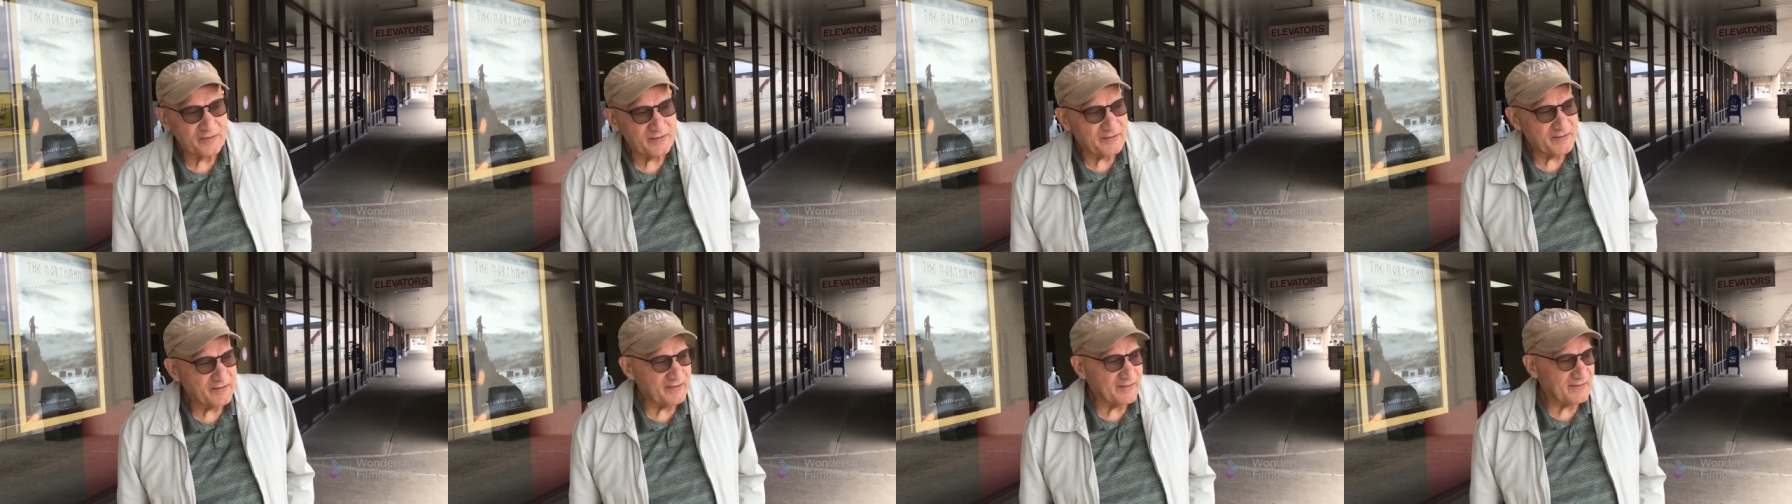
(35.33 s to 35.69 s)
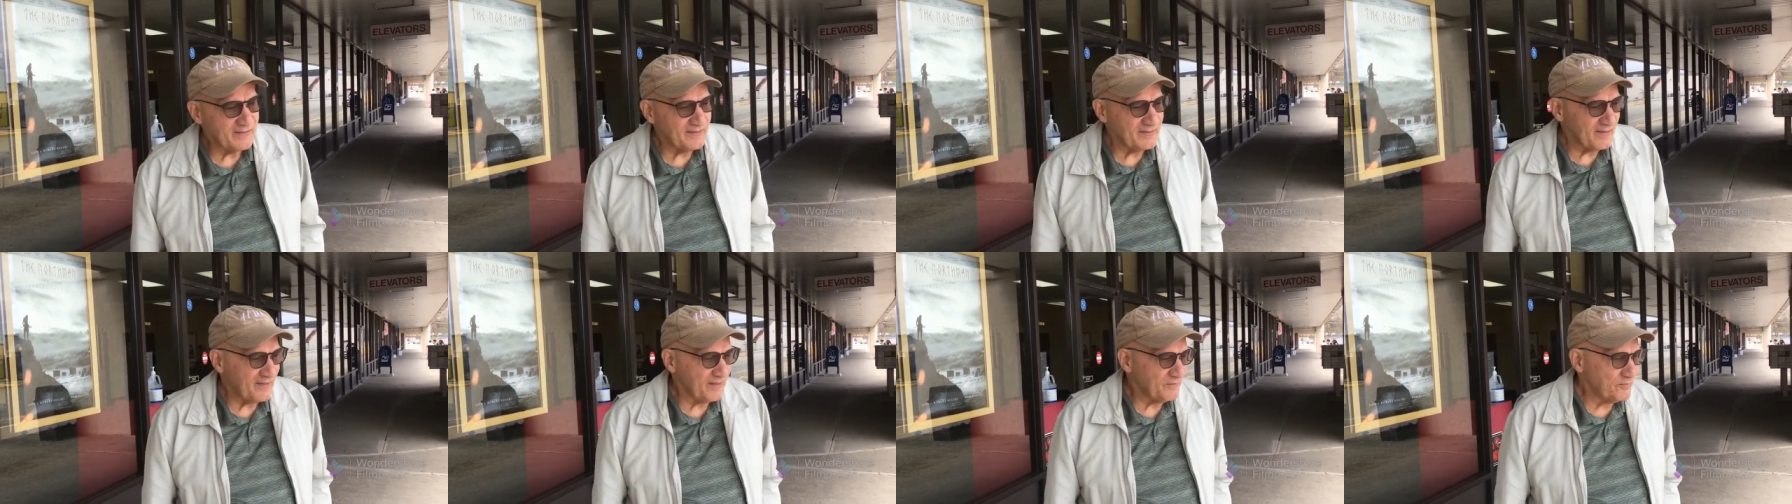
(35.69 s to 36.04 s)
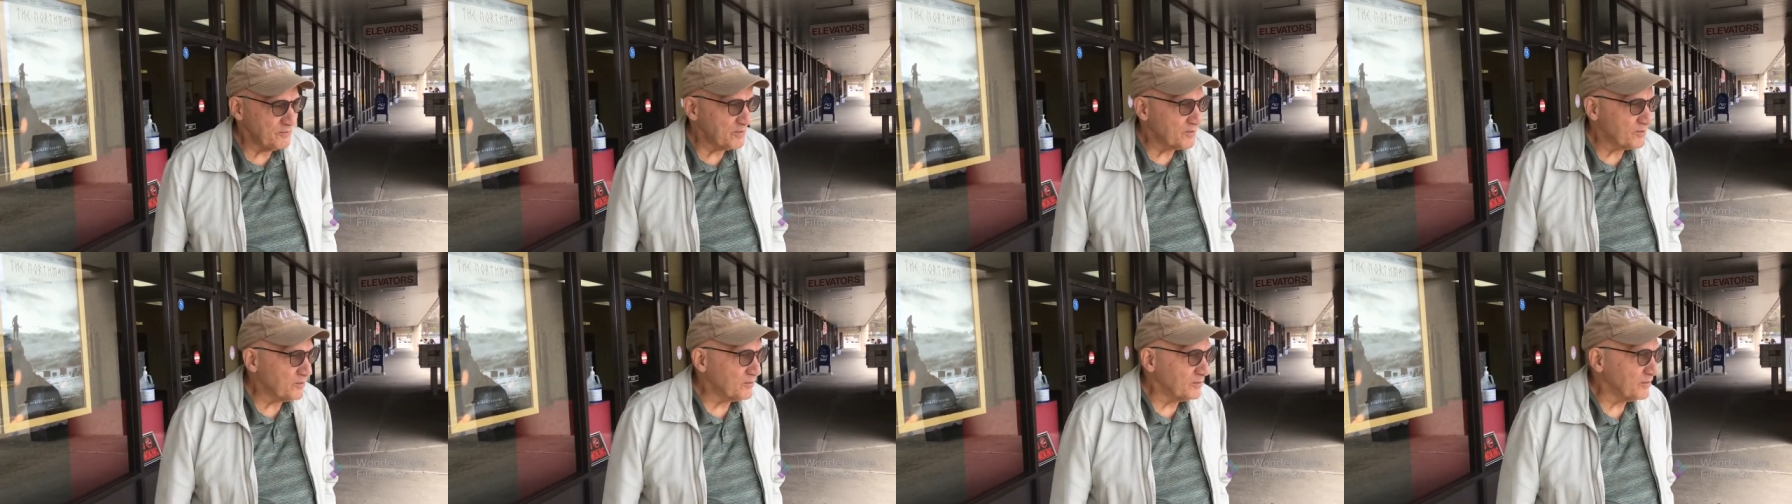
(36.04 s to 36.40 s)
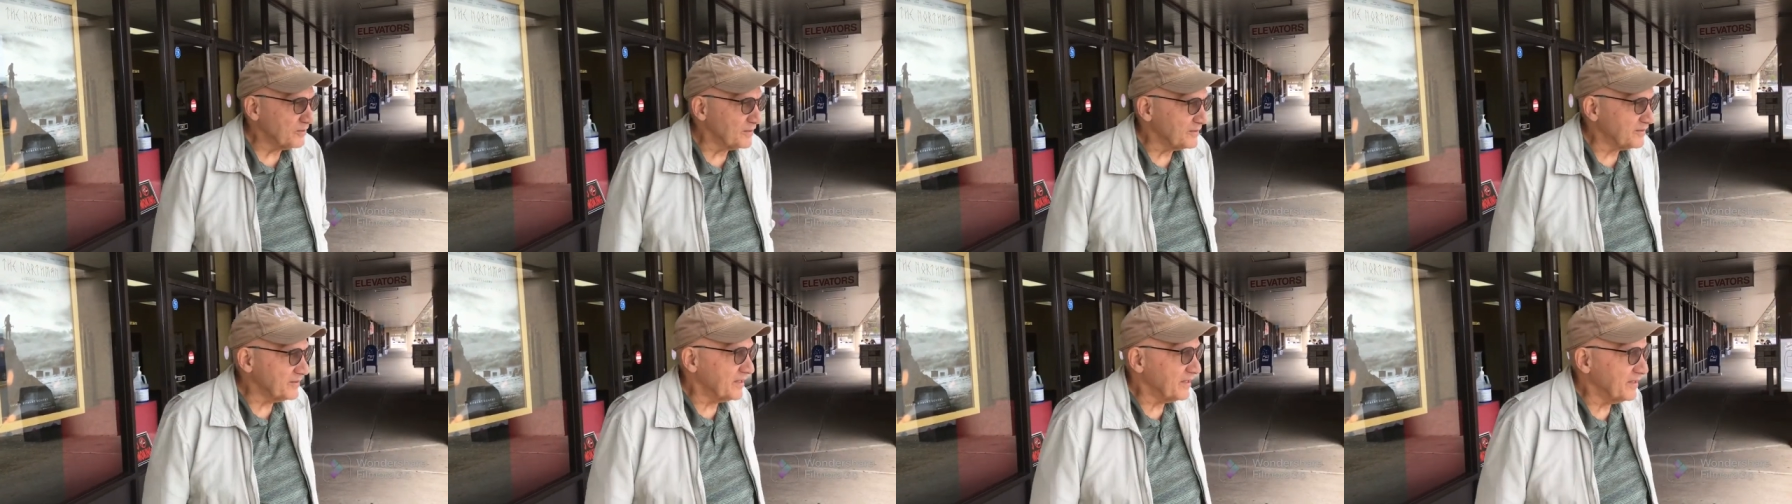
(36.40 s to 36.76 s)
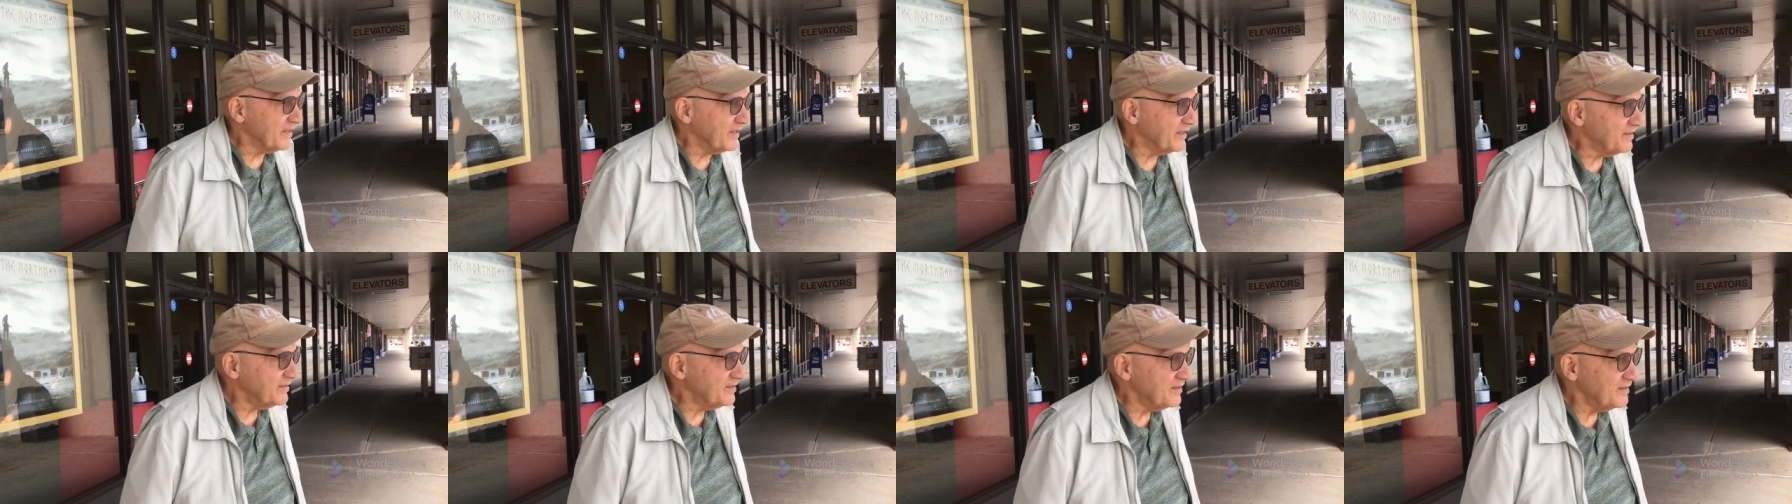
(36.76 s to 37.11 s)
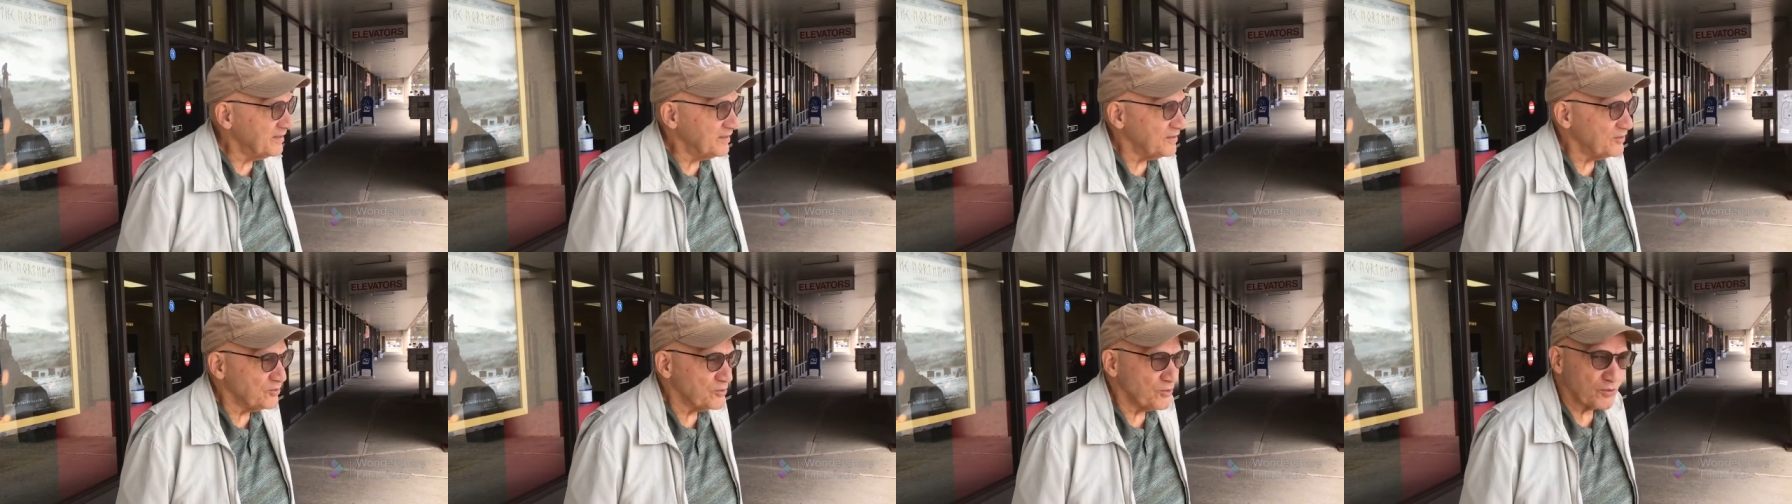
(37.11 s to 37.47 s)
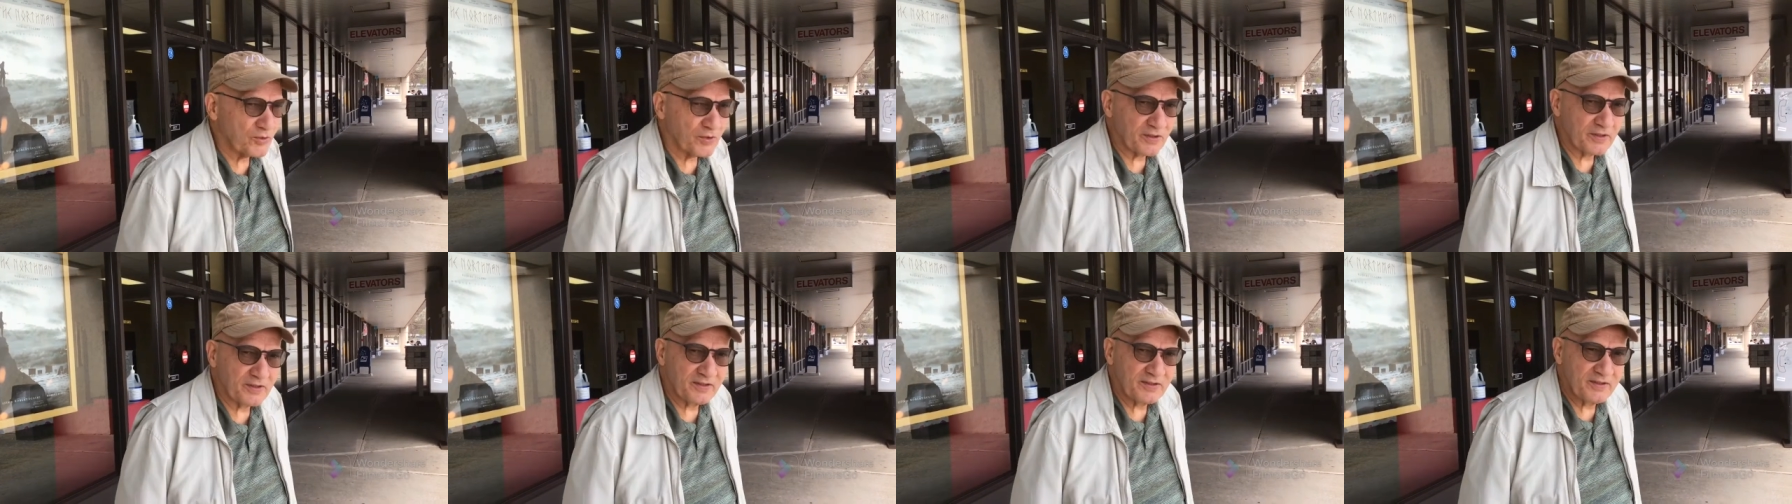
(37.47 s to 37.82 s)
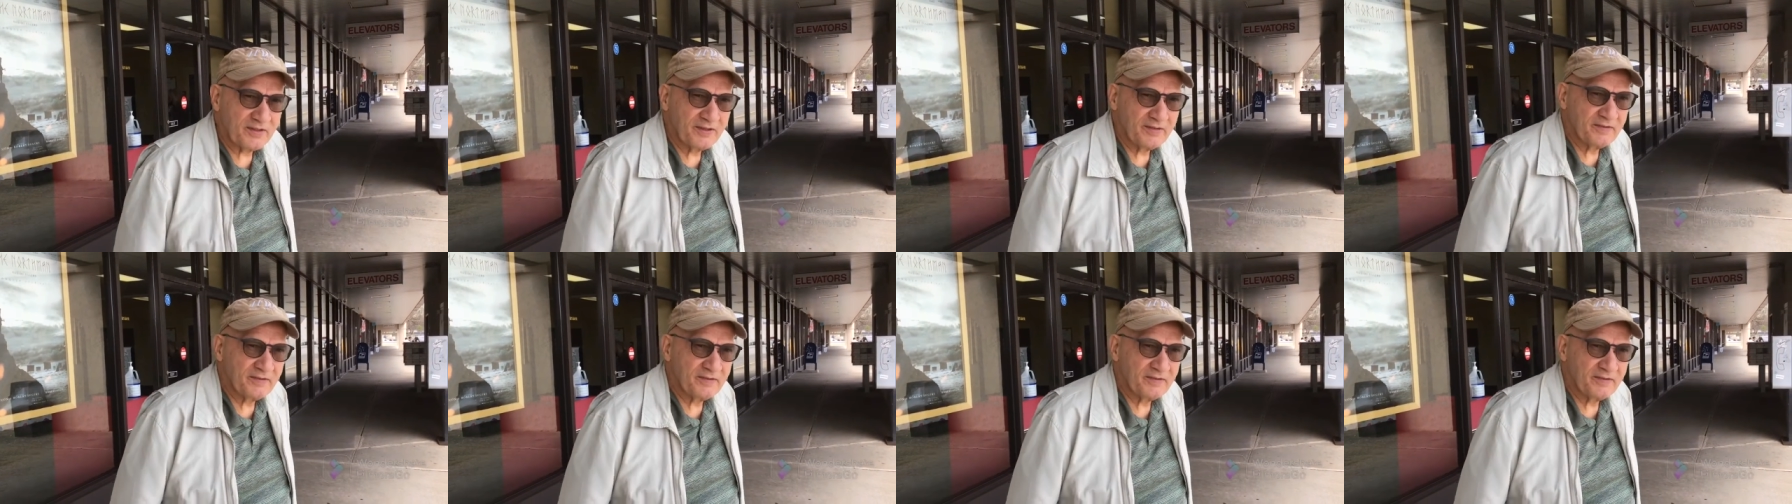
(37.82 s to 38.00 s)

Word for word: Yeah, I will call it that. I didn't yeah. enjoy it.